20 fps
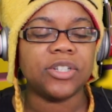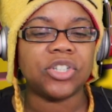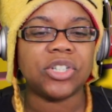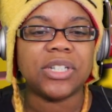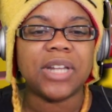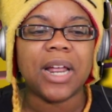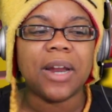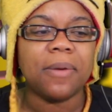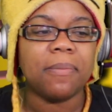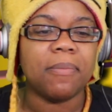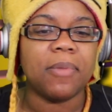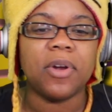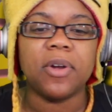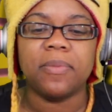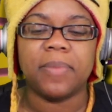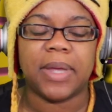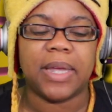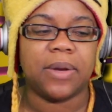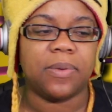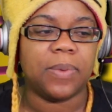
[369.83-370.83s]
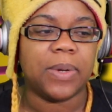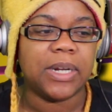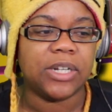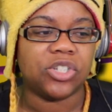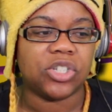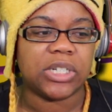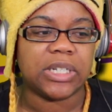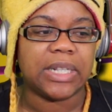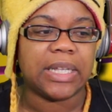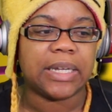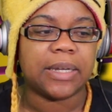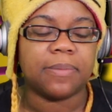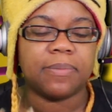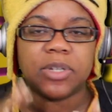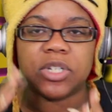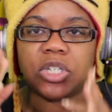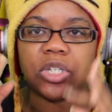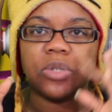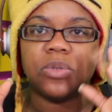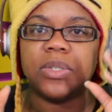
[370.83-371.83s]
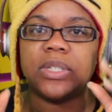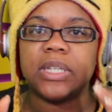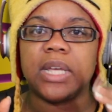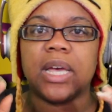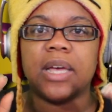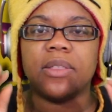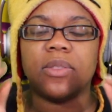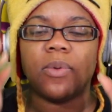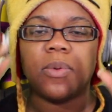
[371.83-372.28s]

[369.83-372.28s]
she's not a mermaid. What is she? Like a Medusa,